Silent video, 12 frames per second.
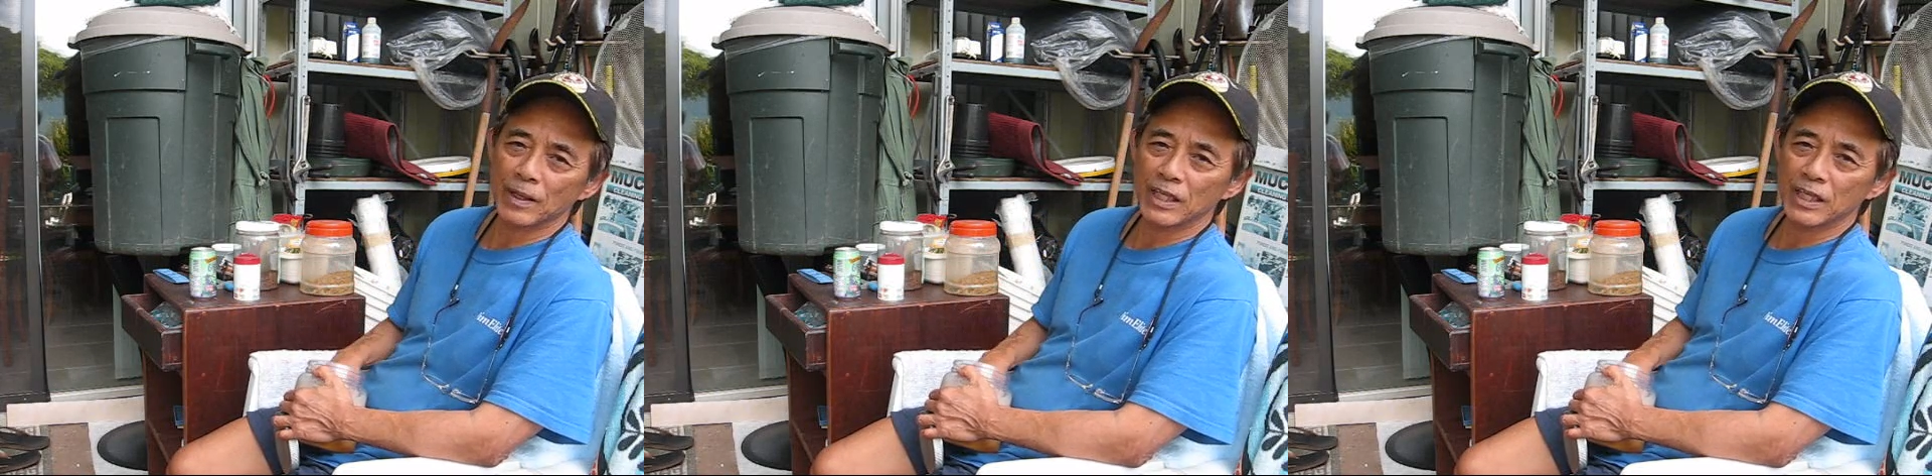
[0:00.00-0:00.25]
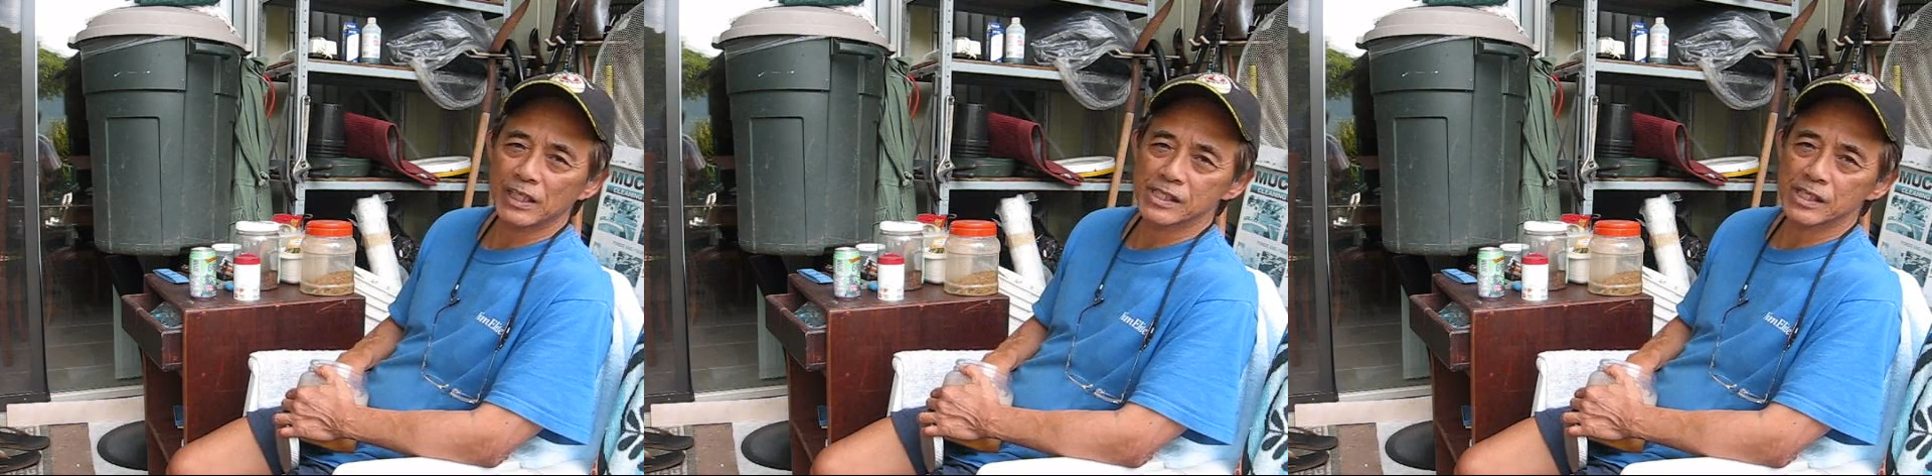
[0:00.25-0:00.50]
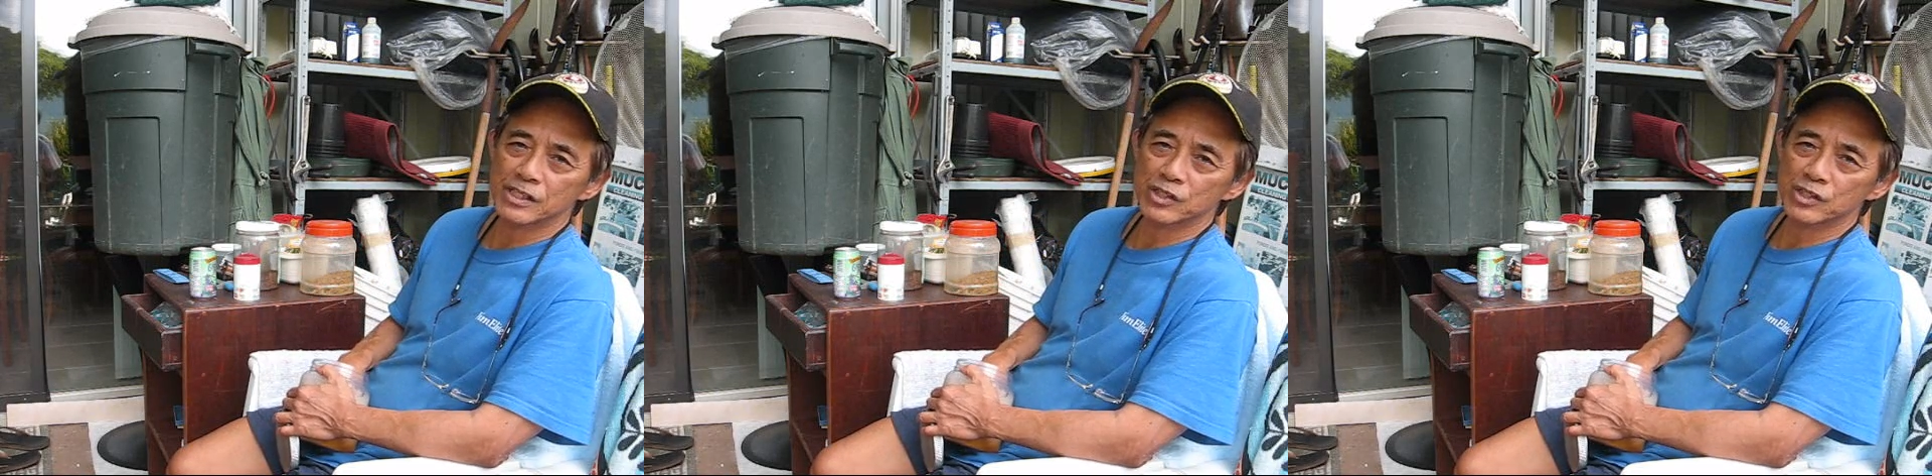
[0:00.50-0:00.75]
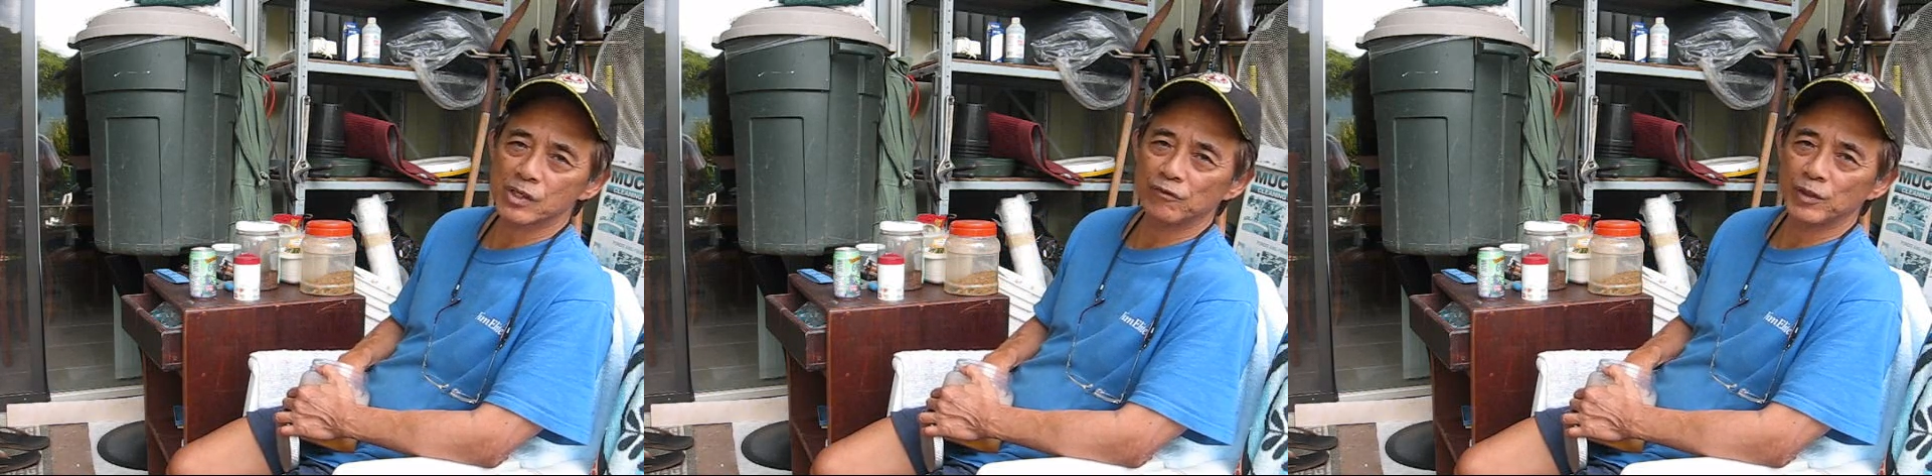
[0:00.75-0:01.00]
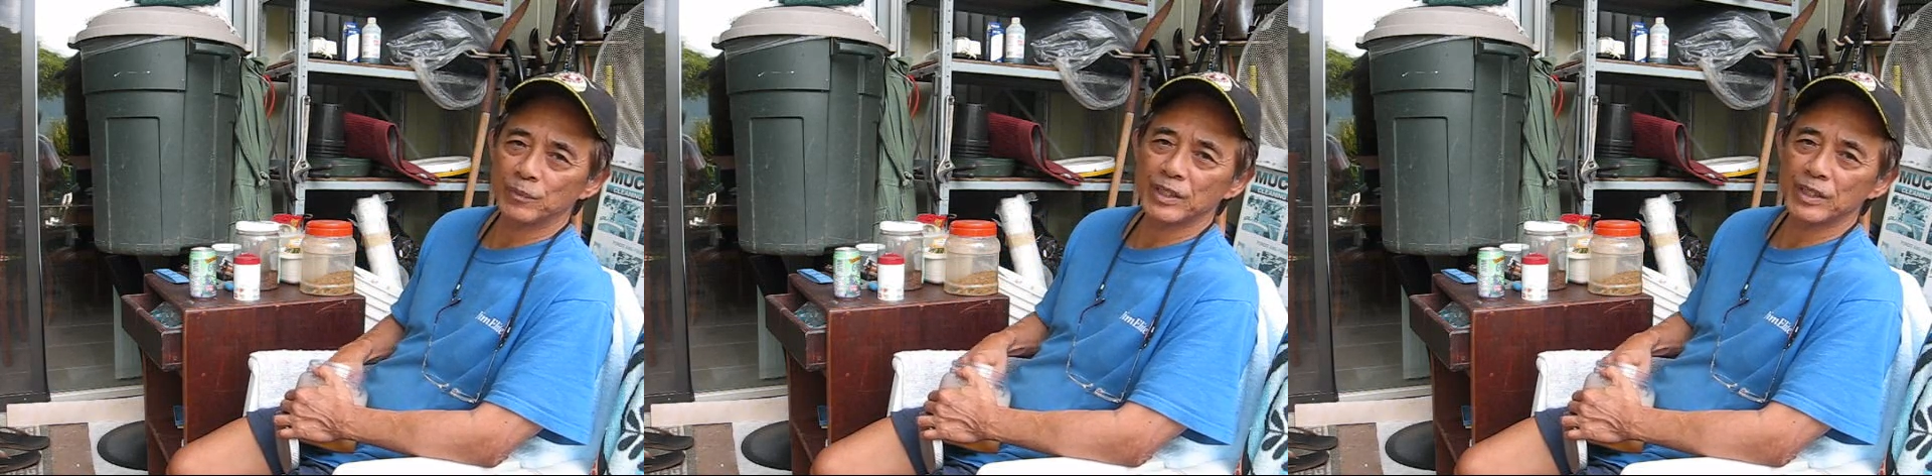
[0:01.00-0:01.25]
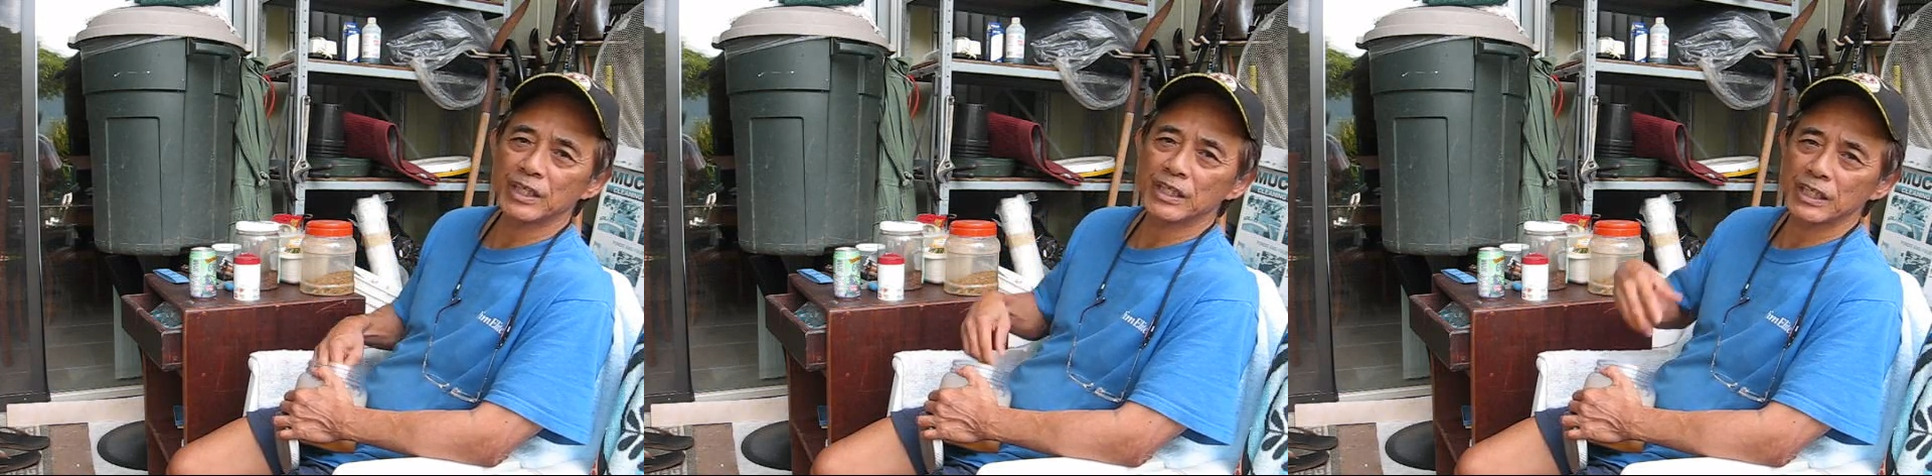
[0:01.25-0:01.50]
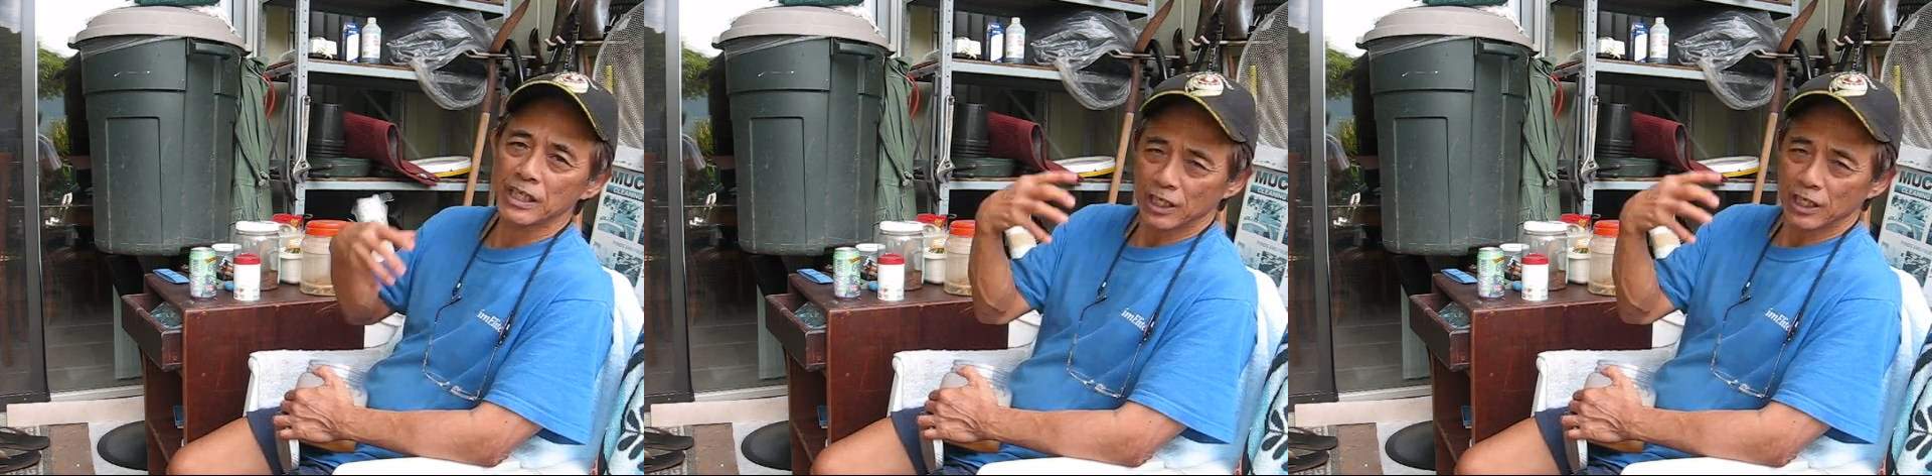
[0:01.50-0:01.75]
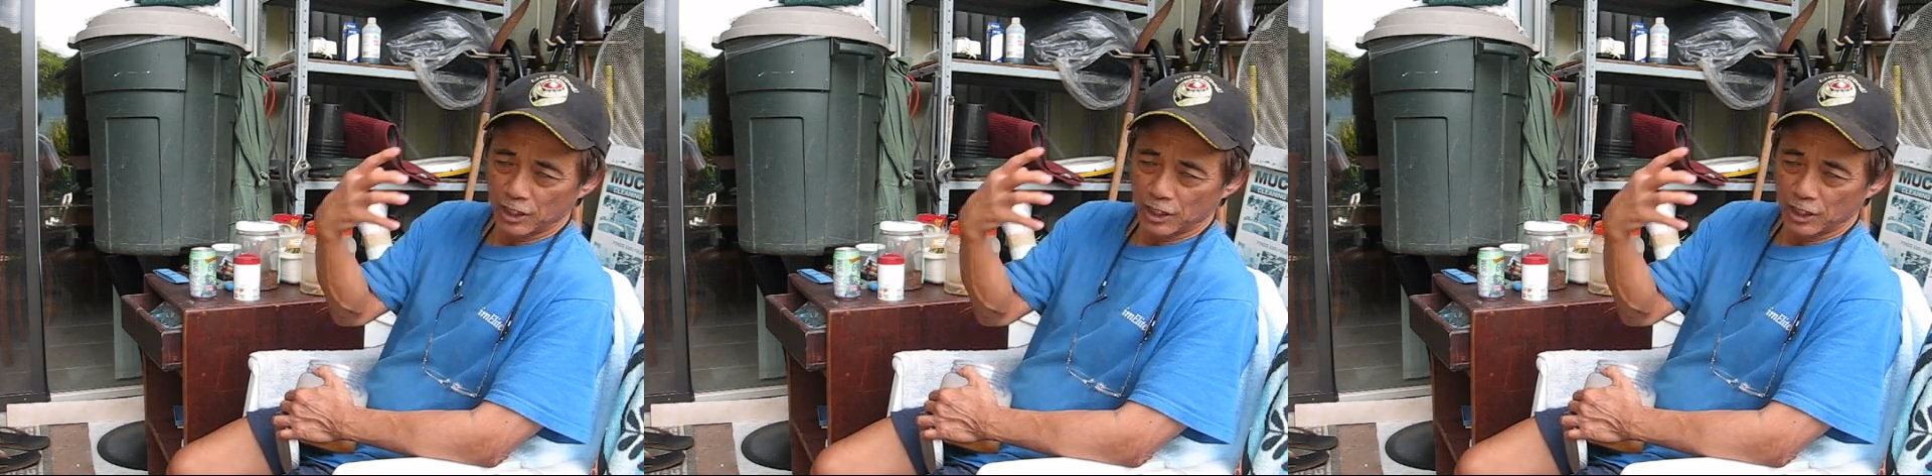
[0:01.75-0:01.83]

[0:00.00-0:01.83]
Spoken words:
bellies, and so I repeatedly,